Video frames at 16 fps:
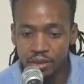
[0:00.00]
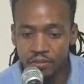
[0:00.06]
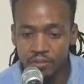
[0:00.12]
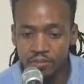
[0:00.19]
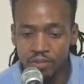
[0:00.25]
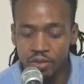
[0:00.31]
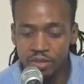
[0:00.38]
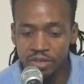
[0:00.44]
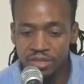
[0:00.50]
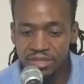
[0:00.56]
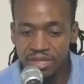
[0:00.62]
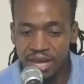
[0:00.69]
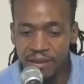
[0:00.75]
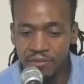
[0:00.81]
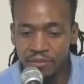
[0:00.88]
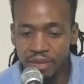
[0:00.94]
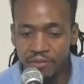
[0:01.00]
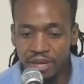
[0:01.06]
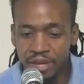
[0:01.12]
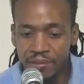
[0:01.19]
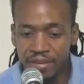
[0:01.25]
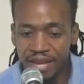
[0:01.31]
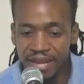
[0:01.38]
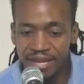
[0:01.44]
Most of the time when my
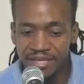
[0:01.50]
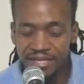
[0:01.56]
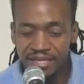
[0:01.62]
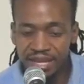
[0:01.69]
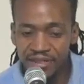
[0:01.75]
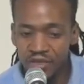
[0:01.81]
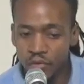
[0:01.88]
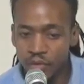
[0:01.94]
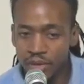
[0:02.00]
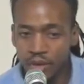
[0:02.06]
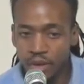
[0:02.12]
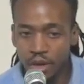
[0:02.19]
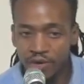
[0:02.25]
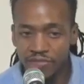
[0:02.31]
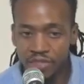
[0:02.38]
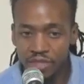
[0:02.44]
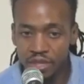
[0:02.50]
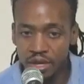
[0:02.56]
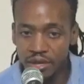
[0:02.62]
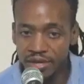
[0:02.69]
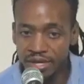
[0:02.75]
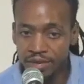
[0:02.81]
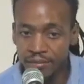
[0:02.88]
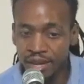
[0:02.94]
mom and I get together, we are often
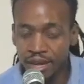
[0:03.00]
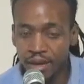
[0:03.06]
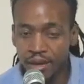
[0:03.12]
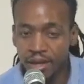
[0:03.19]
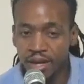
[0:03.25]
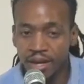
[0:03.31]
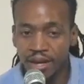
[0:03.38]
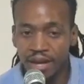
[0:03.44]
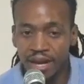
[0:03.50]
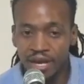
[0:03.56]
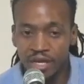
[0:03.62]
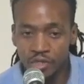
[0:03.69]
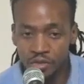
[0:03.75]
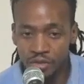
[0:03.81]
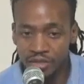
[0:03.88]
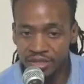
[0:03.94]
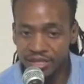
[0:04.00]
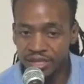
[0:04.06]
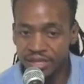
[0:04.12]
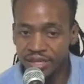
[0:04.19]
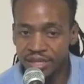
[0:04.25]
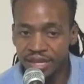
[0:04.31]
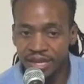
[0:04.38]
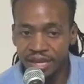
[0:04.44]
talking about Aunt
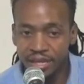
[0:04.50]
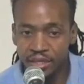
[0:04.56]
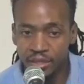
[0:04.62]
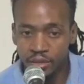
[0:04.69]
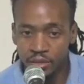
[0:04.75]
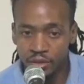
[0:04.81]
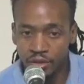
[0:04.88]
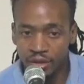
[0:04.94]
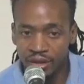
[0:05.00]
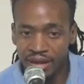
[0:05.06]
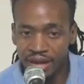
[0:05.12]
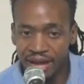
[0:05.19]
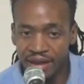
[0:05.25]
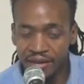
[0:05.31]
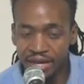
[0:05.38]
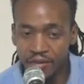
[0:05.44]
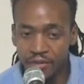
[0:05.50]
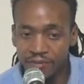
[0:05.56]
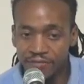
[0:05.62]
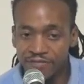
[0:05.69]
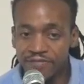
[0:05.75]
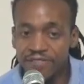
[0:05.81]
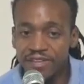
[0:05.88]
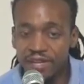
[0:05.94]
Rolene and Aunt Honor and how they would
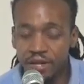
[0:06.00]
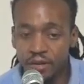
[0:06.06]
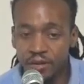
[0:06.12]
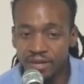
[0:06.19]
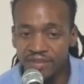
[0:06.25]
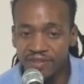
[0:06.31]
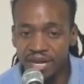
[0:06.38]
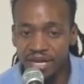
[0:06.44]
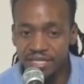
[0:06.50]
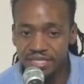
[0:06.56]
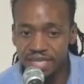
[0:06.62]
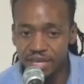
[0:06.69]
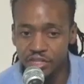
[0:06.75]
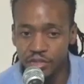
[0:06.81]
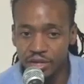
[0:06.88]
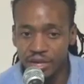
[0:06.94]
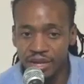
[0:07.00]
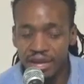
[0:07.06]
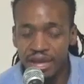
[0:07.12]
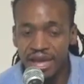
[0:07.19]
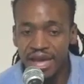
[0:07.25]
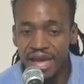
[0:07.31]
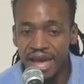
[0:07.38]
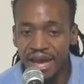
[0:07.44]
feel, and even Aunt Sandra,
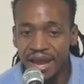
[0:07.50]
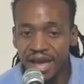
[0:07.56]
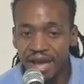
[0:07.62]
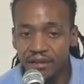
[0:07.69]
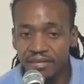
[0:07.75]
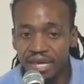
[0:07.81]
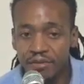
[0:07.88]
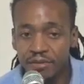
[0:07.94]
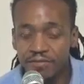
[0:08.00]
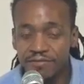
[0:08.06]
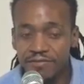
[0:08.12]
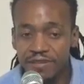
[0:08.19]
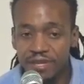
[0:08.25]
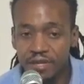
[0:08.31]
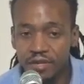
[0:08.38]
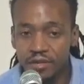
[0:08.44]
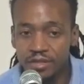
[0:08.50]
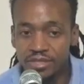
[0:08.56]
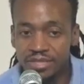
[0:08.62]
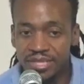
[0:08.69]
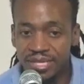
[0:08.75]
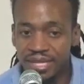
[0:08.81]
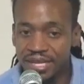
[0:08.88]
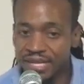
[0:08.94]
and how they would feel
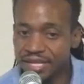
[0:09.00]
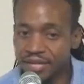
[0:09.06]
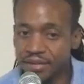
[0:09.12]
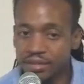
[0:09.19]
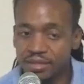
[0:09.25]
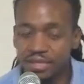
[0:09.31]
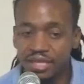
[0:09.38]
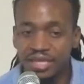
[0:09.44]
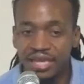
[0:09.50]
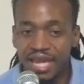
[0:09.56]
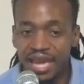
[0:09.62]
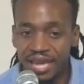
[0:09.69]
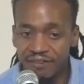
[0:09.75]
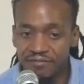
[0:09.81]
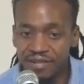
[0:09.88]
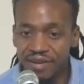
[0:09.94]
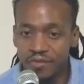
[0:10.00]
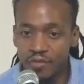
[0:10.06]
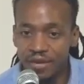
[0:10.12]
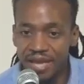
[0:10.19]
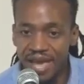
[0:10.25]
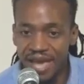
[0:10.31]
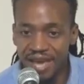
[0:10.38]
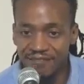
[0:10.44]
seeing, you know, the life that
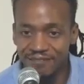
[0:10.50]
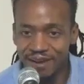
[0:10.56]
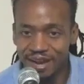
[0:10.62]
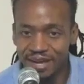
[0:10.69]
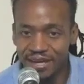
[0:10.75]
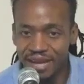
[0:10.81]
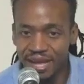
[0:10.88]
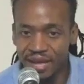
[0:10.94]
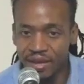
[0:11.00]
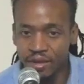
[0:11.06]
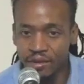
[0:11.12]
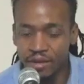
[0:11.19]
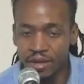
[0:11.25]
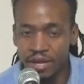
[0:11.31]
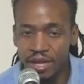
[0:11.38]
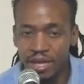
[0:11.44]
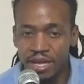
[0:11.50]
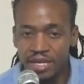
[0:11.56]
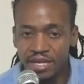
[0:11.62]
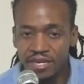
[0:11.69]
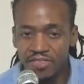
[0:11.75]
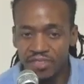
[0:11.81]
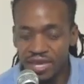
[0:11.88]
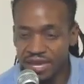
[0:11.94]
we have right now,
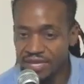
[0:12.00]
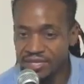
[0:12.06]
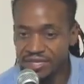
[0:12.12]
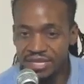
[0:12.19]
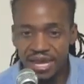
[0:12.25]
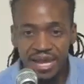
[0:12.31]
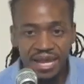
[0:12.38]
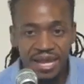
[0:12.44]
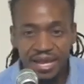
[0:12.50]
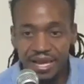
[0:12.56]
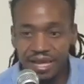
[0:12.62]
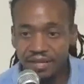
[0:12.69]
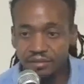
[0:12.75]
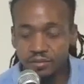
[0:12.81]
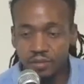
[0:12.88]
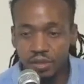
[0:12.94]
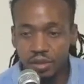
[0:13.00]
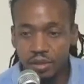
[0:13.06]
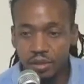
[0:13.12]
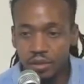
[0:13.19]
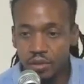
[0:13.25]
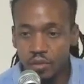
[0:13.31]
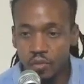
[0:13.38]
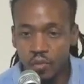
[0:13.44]
the things that
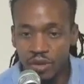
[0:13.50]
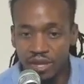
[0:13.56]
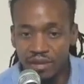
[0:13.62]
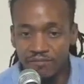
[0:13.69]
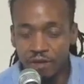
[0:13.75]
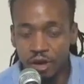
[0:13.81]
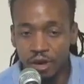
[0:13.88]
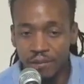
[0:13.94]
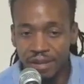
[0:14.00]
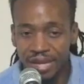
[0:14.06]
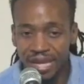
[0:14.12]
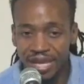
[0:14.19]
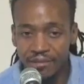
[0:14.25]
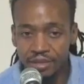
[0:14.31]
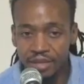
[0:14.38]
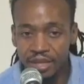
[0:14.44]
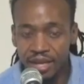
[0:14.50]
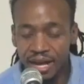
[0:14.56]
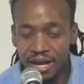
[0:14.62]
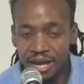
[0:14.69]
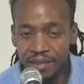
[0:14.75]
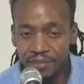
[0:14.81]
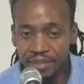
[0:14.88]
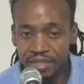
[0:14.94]
we've all been able to
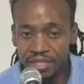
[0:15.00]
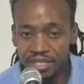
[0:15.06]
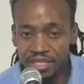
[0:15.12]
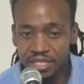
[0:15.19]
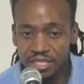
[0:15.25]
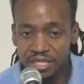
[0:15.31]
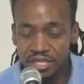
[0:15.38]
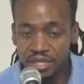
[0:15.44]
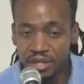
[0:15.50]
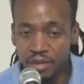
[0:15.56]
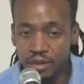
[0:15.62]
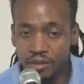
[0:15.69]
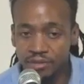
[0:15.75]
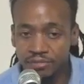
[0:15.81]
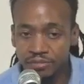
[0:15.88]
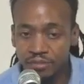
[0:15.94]
accomplish, you know,